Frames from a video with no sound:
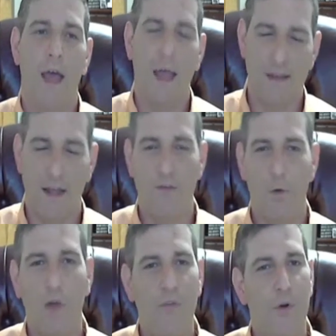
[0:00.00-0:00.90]
At
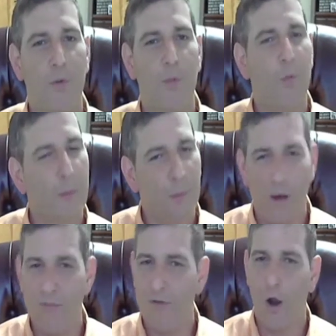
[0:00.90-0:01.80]
Dunavant Wealth Group, we
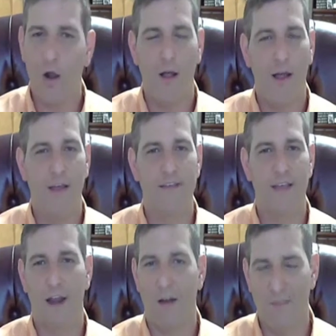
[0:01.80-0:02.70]
pray for our
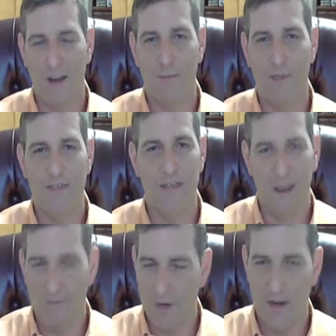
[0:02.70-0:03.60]
clients and our families
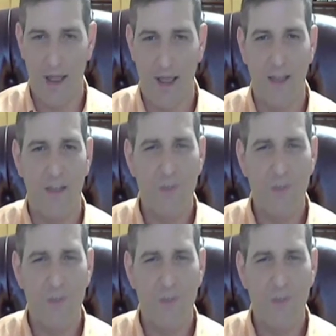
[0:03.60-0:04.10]
every day.